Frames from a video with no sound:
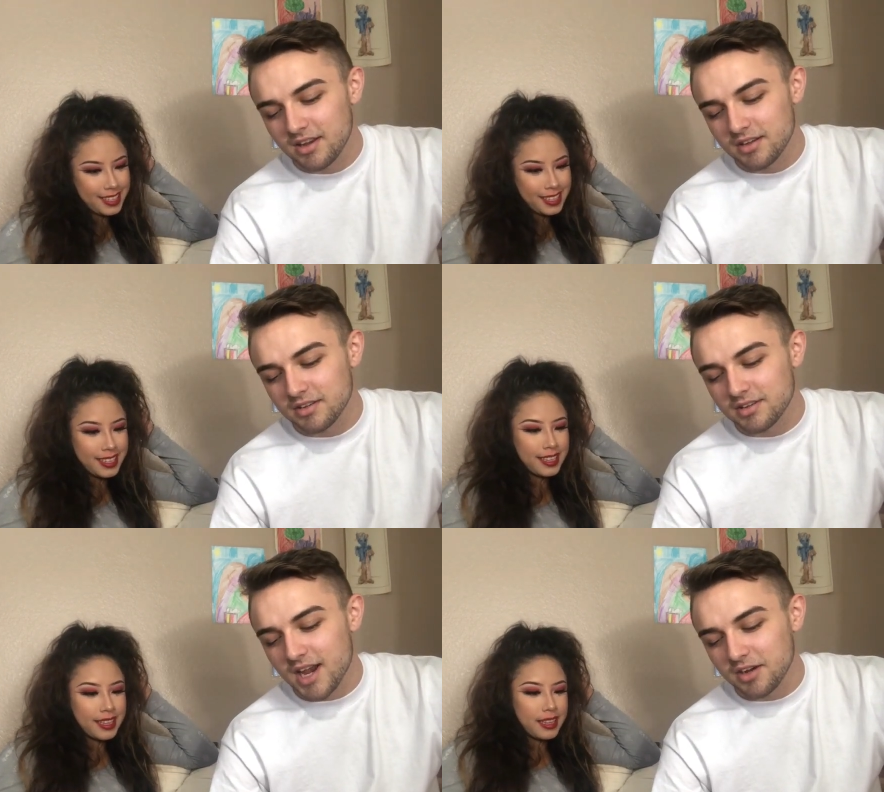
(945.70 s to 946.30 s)
Speaker 1: Does
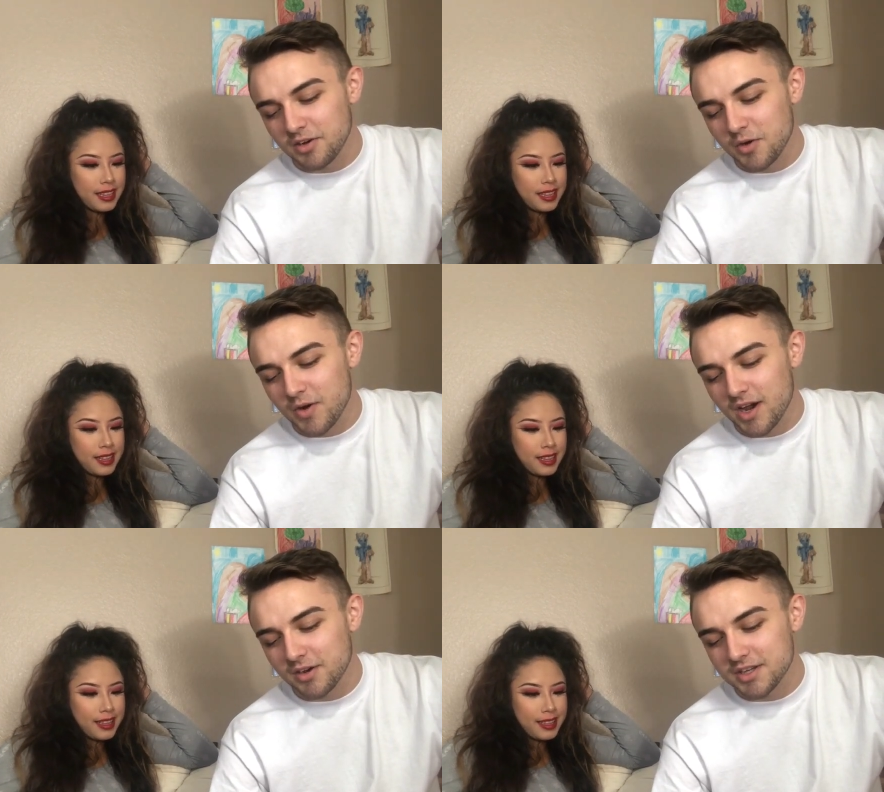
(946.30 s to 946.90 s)
Zach know
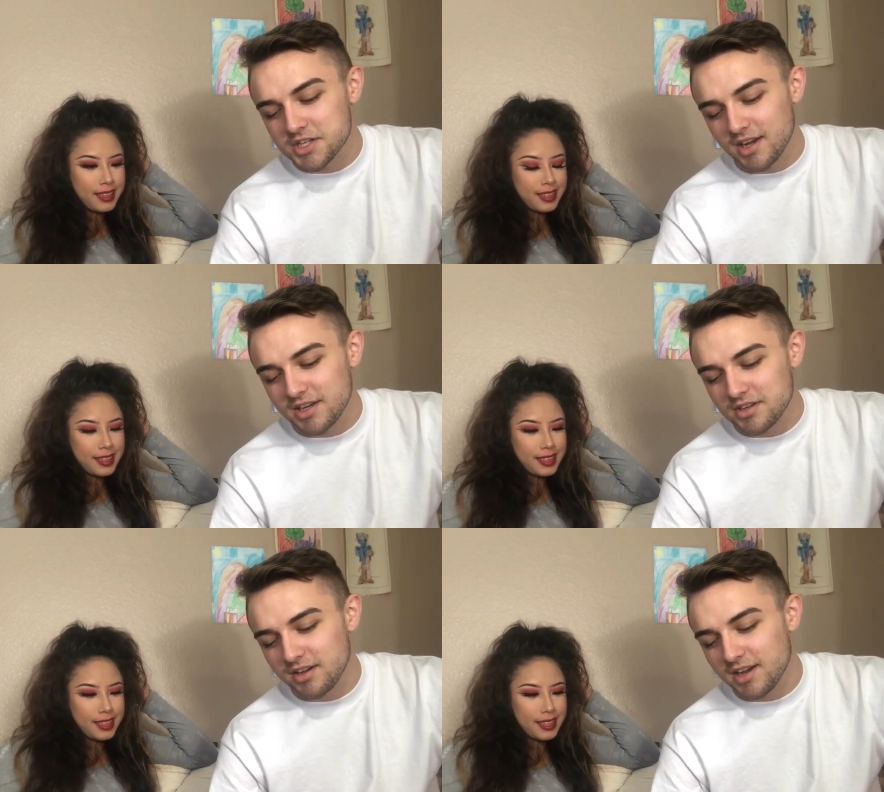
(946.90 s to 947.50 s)
how to
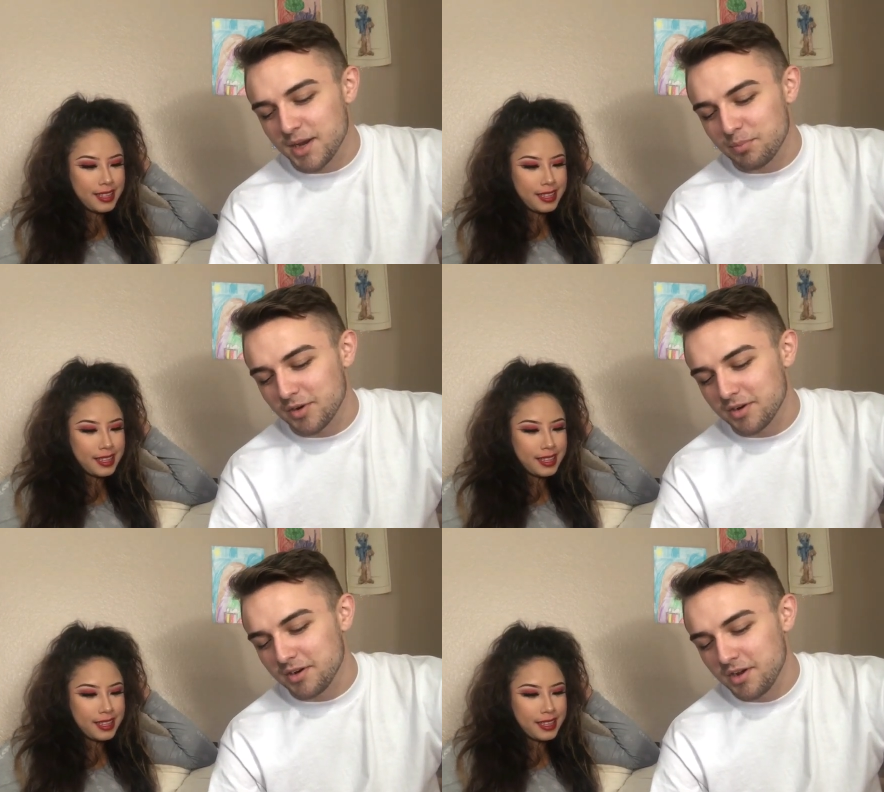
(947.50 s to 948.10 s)
change a
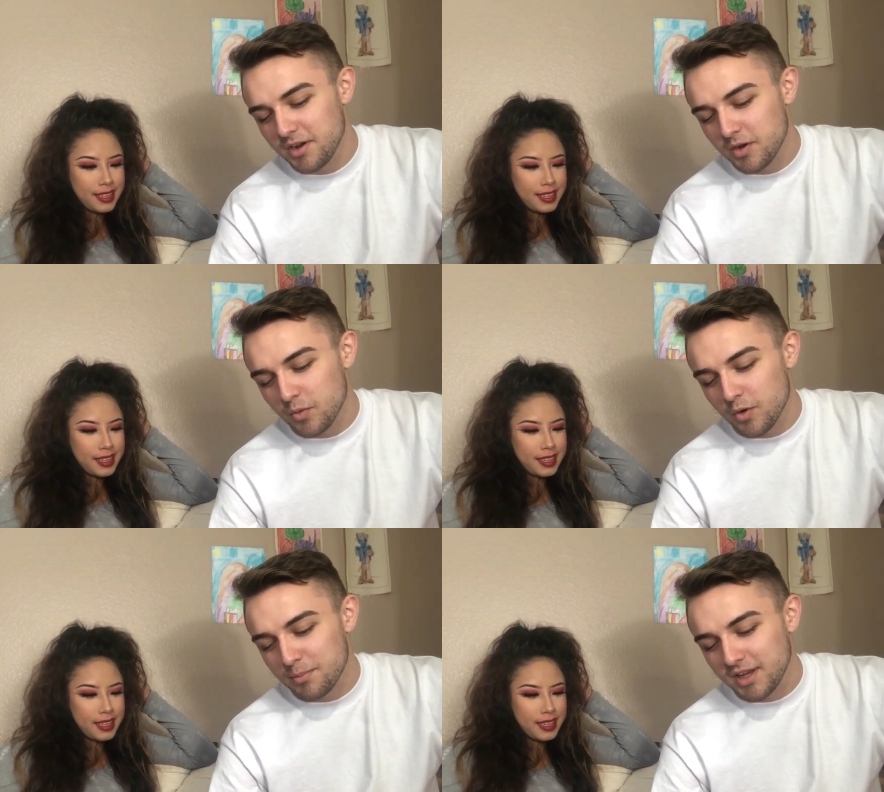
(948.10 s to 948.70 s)
diaper?
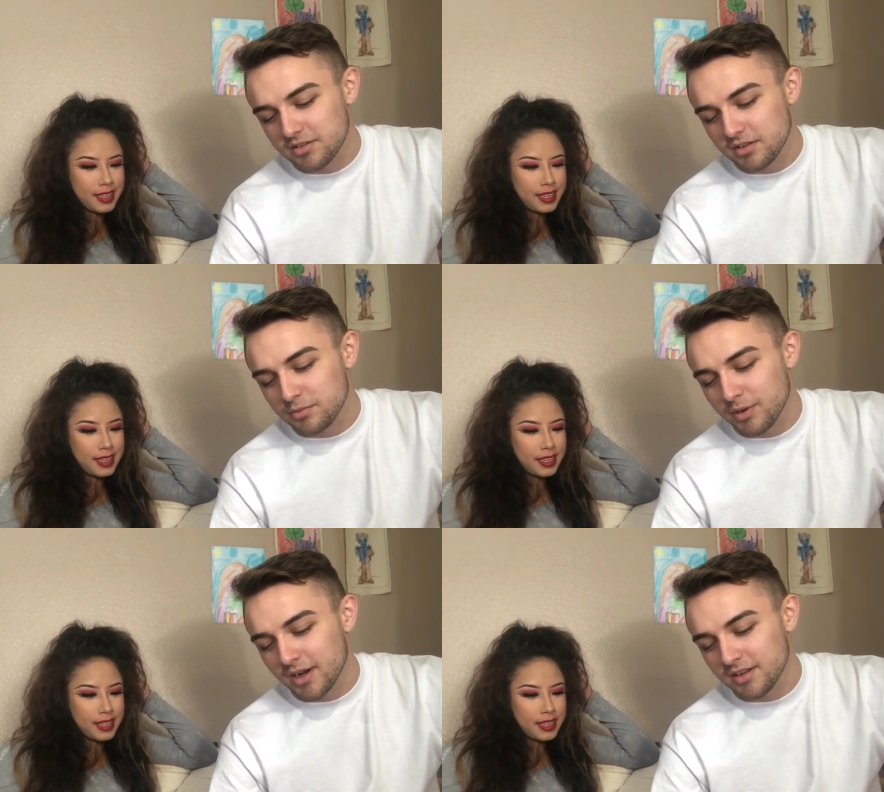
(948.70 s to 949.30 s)
What makes this
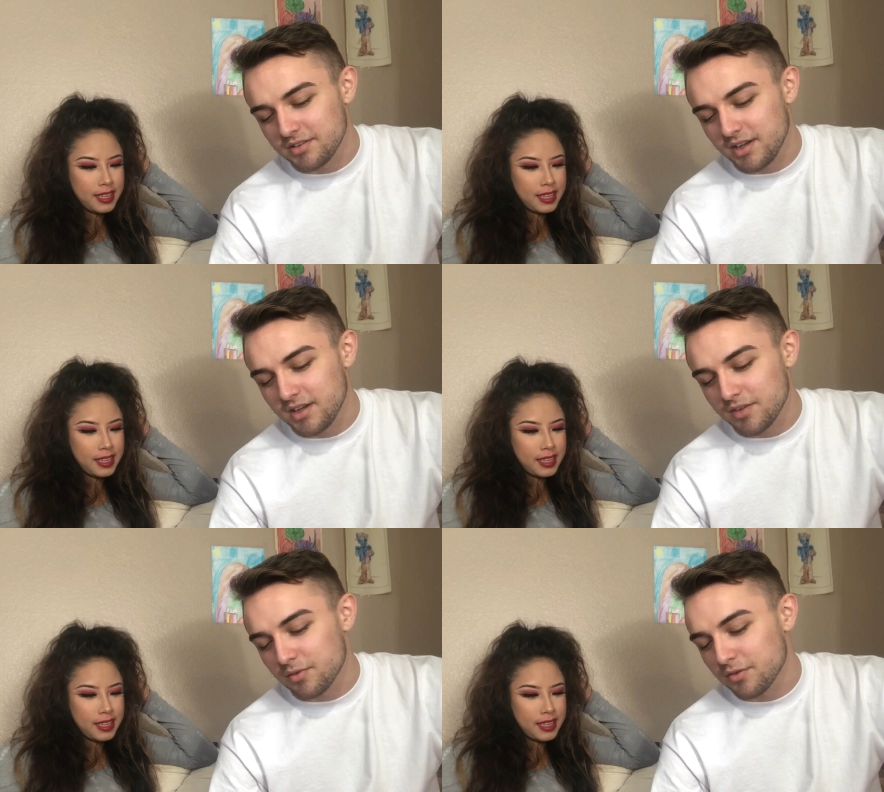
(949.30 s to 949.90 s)
pregnancy
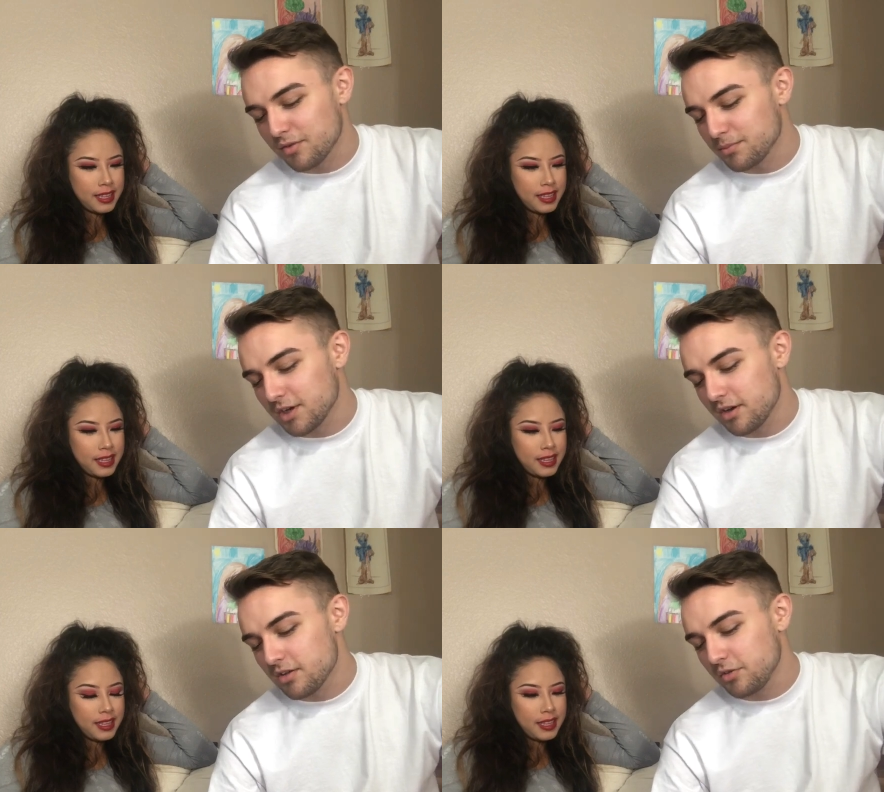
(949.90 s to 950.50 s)
different from the
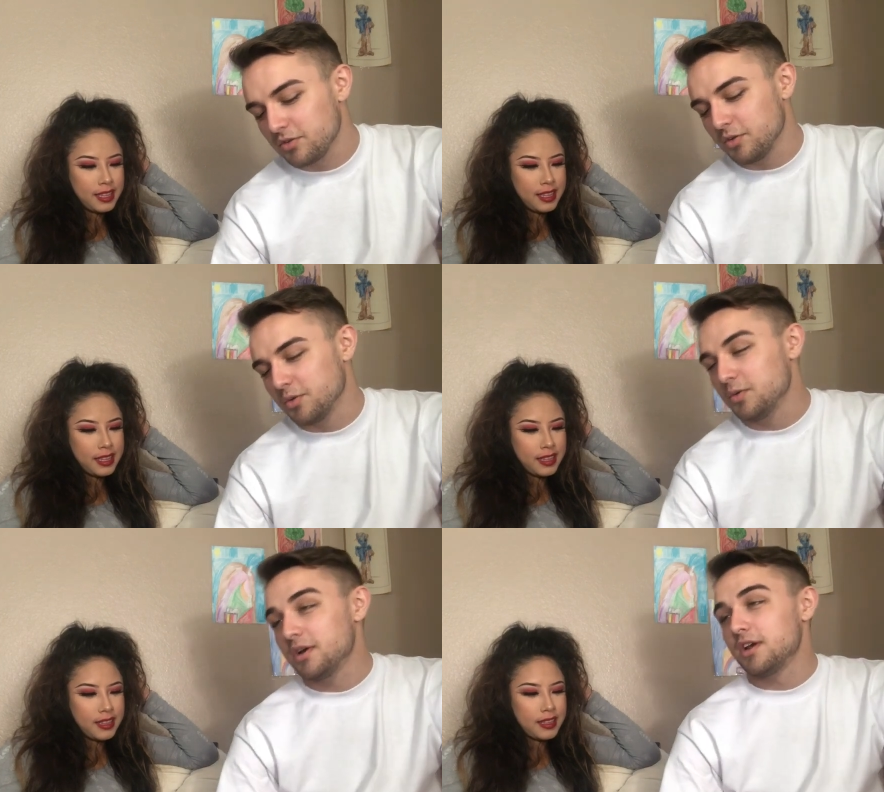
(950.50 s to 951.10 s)
other two?
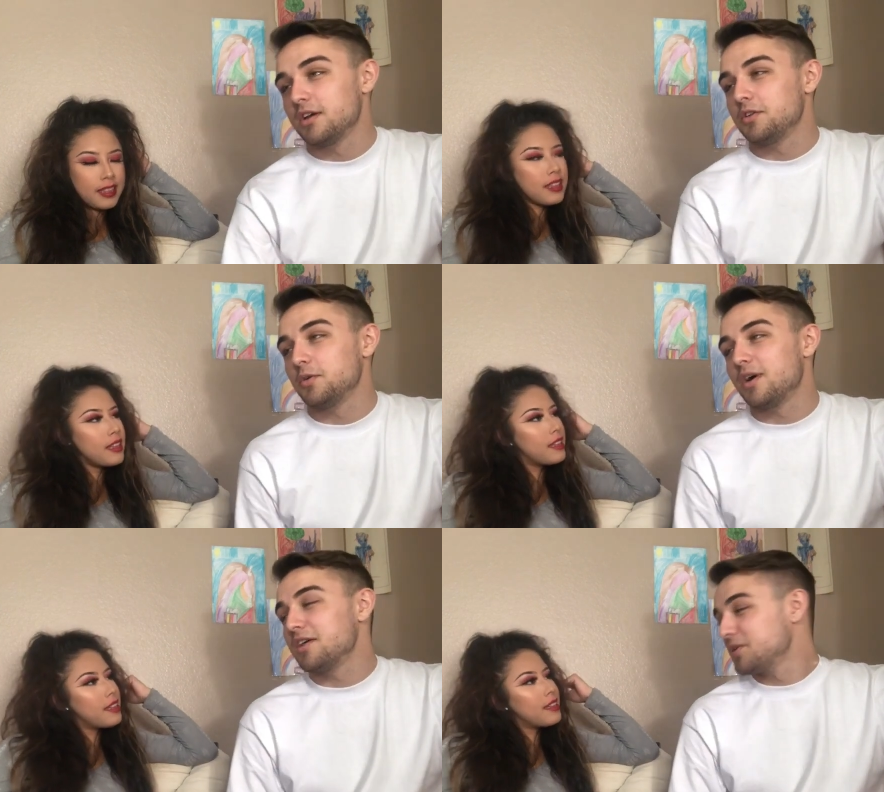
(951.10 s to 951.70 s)
Do
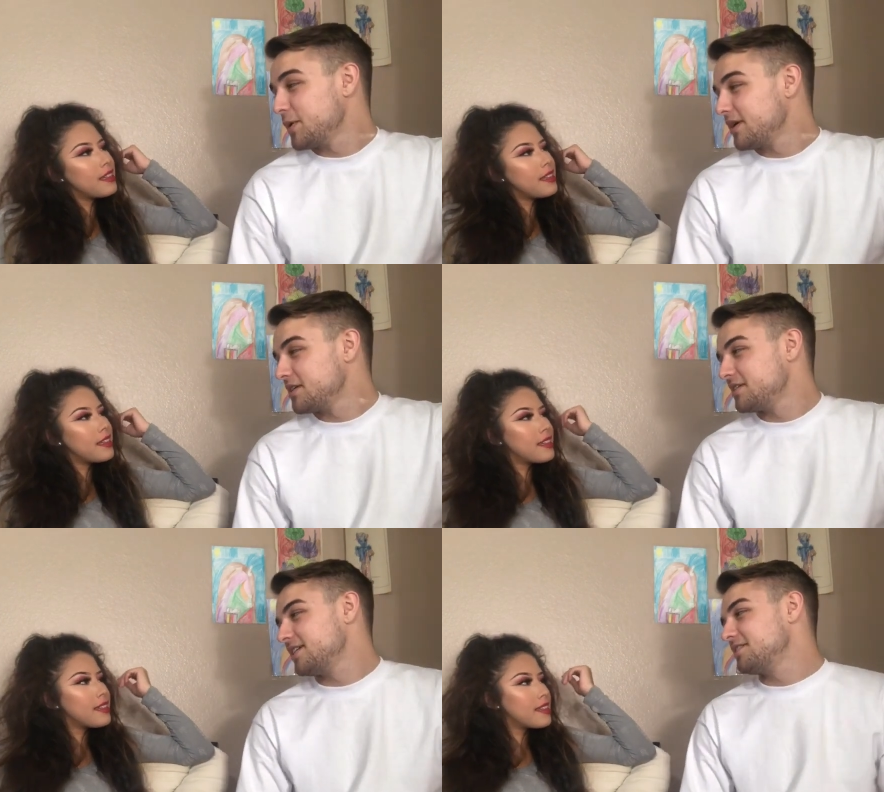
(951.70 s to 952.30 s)
I know how to
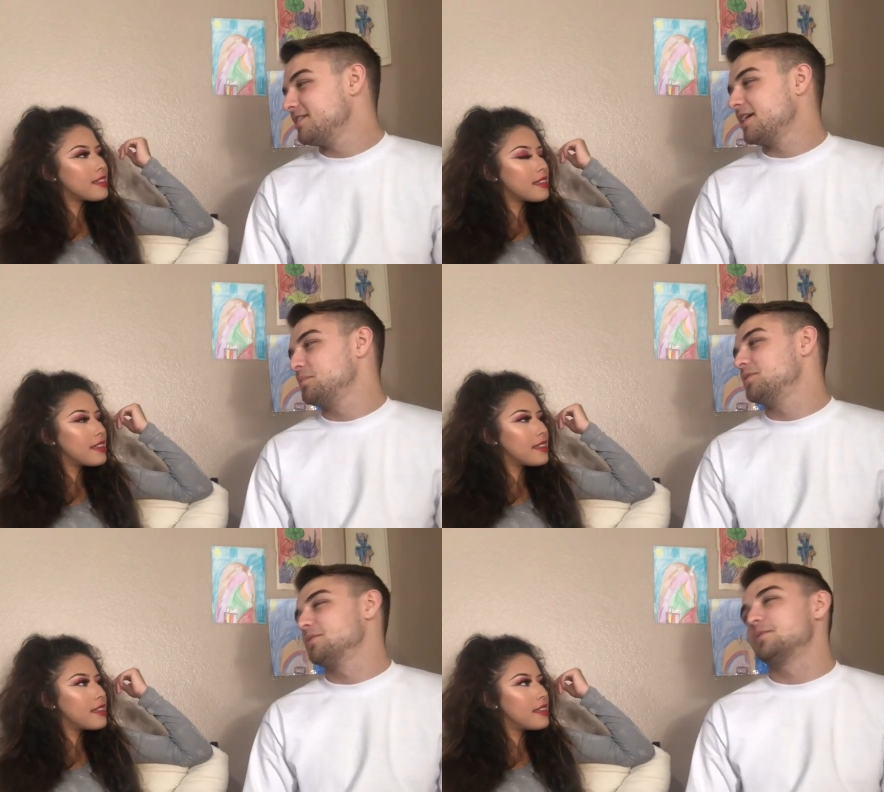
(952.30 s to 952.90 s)
change a
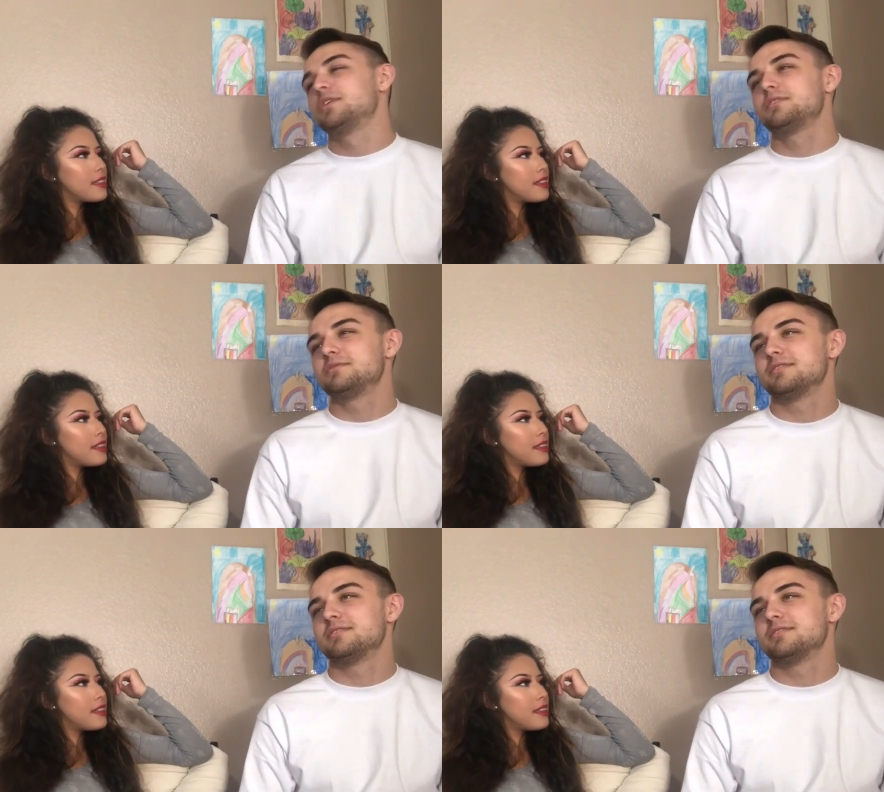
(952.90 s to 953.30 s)
diaper? Well,